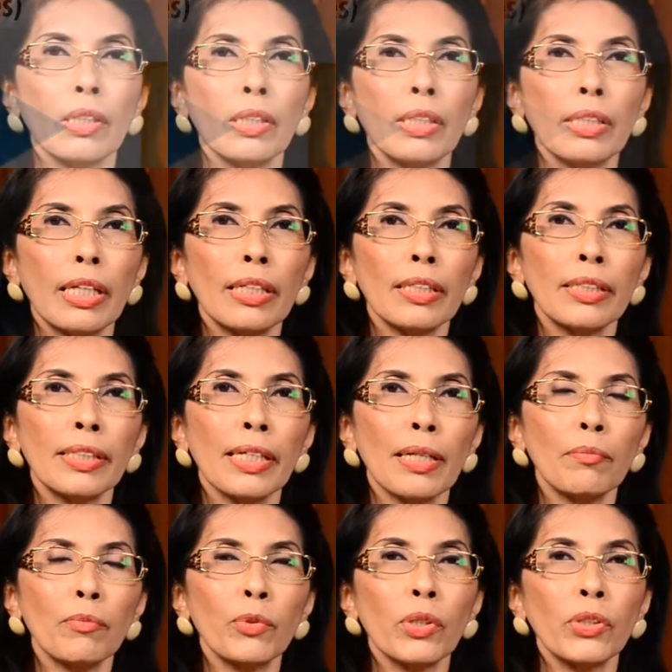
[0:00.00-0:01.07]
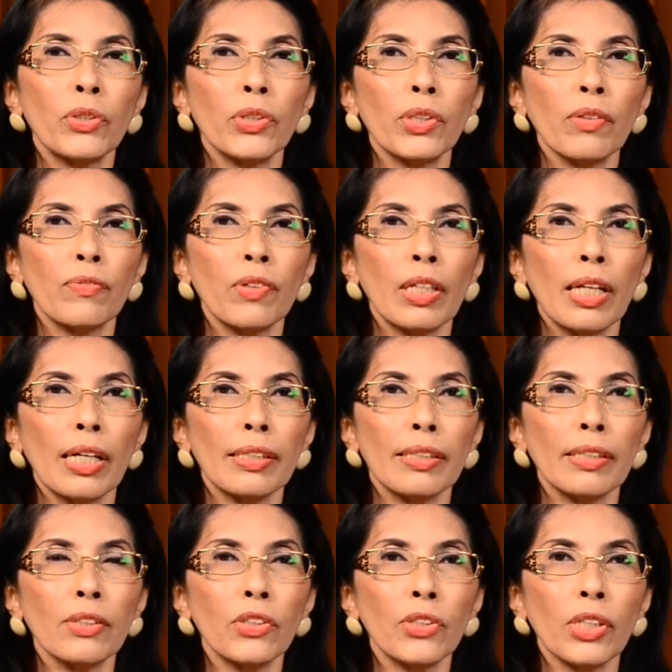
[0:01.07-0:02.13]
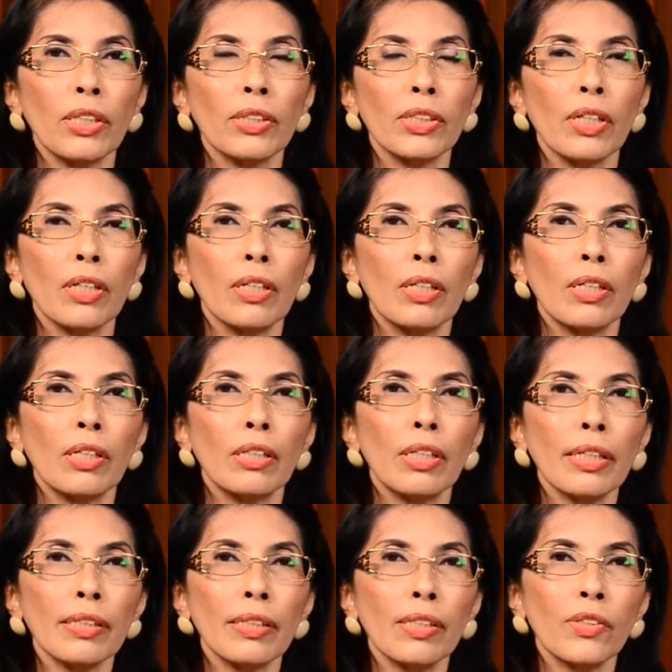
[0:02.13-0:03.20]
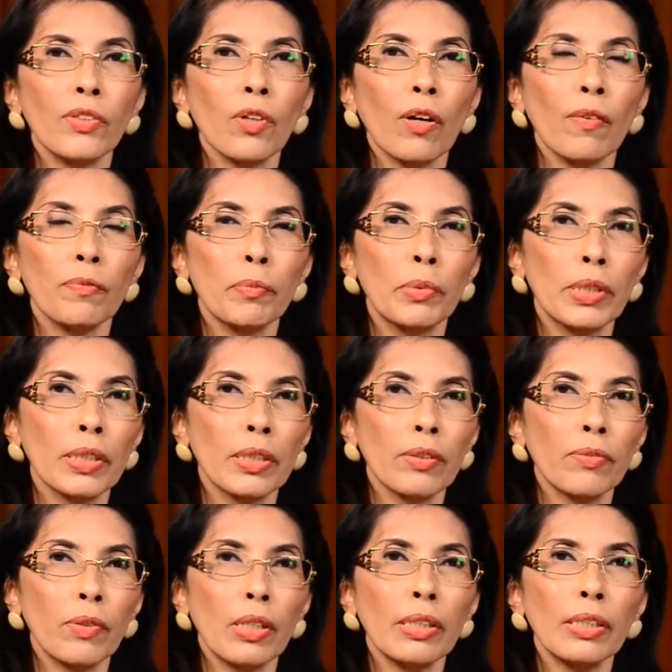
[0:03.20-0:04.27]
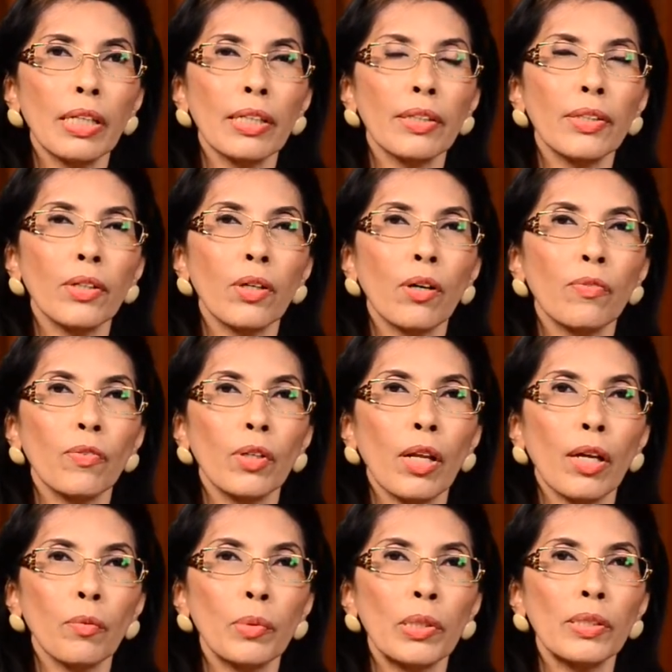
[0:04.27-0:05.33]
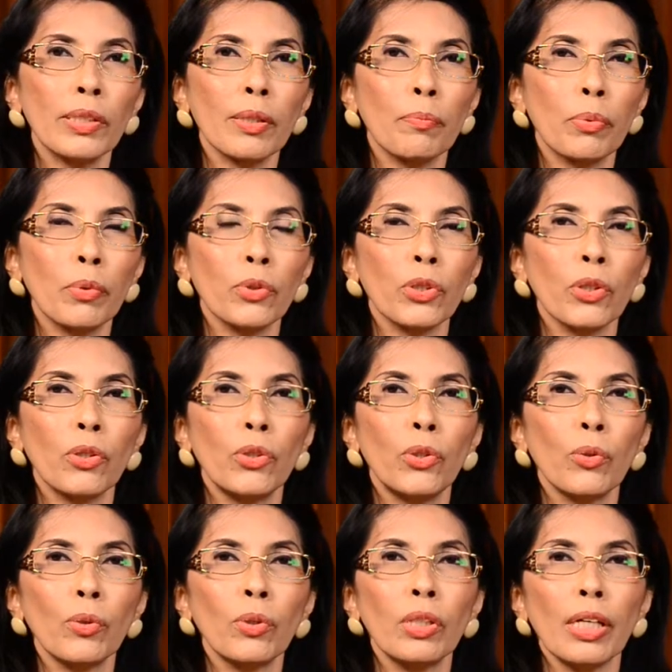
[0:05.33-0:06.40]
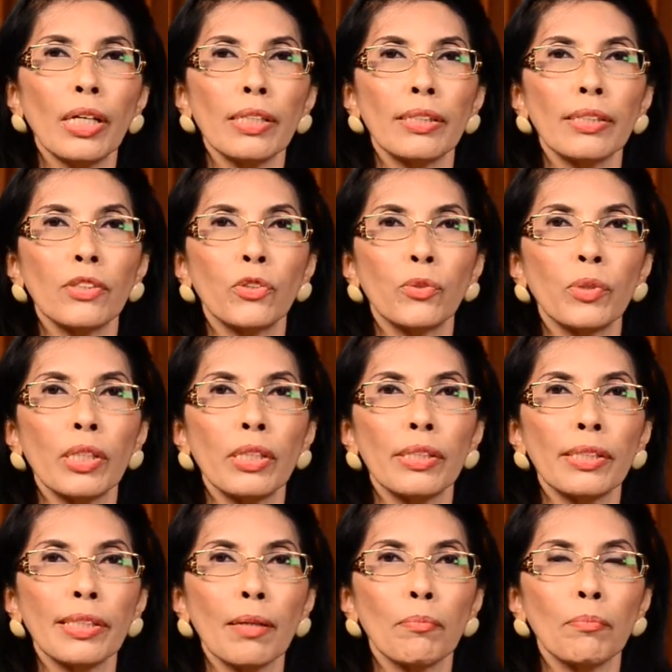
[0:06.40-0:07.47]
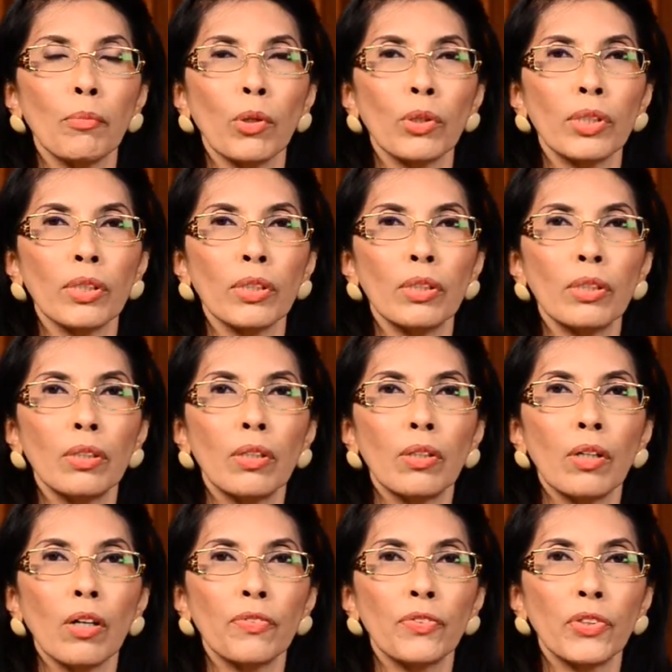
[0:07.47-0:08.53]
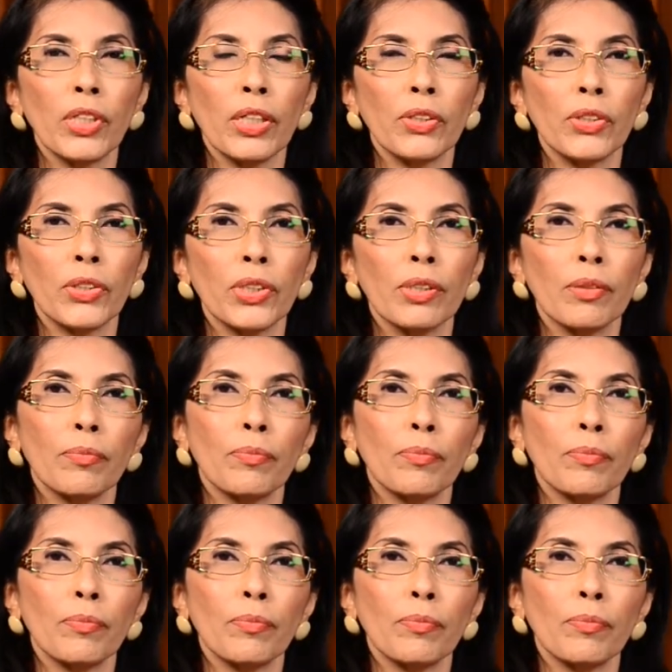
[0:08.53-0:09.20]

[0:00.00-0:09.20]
In an attempt to achieve a lasting change, let us observe another of Lewin's approach known as a 3-step model of change.